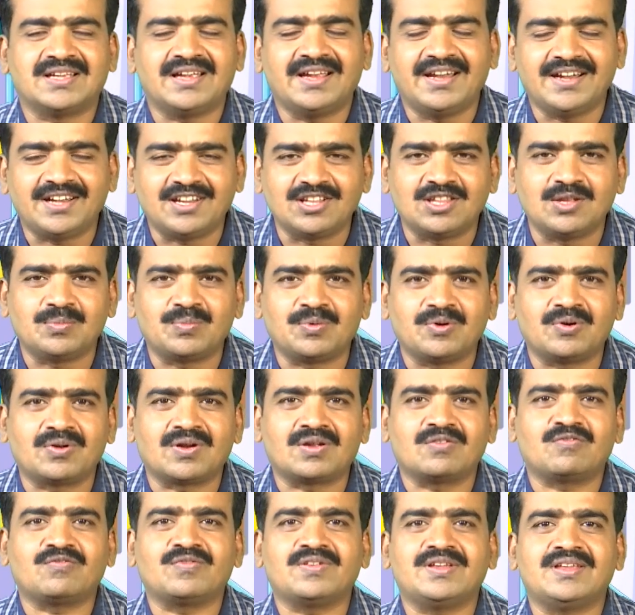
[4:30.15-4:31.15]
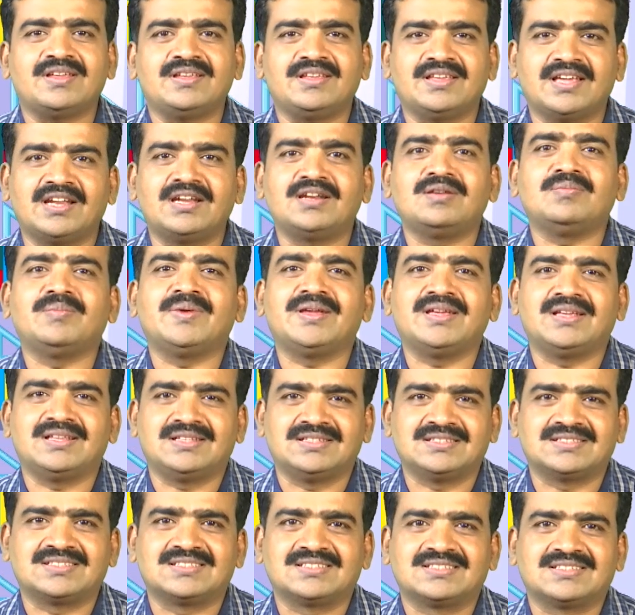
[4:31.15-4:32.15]
8 to the power of n
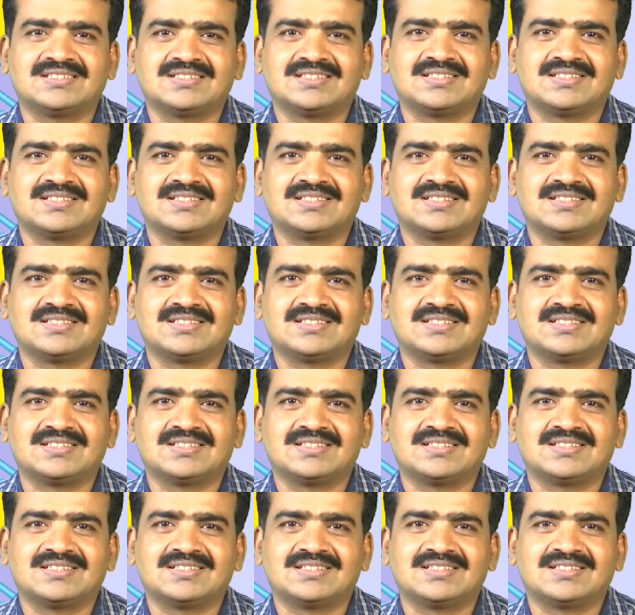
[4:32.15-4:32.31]
means,